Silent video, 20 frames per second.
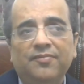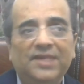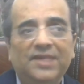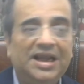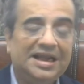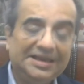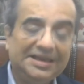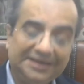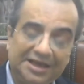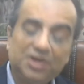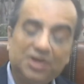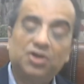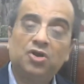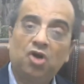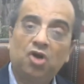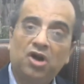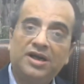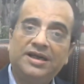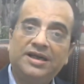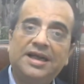In this
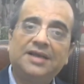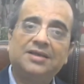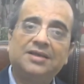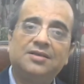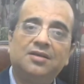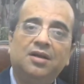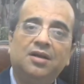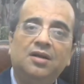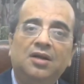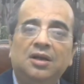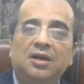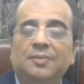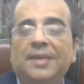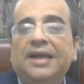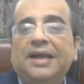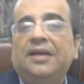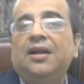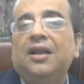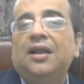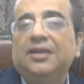context,
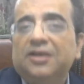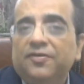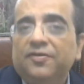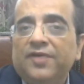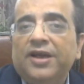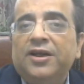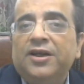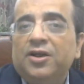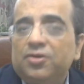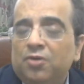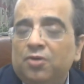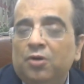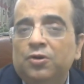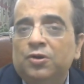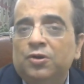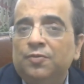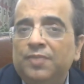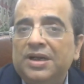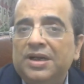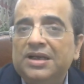mental health awareness
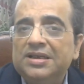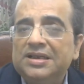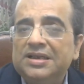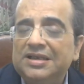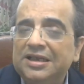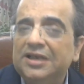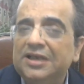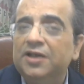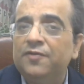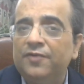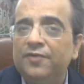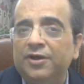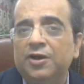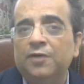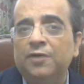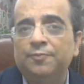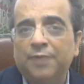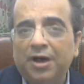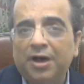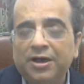also plays a
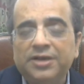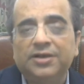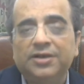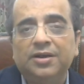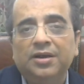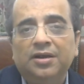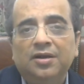significant part.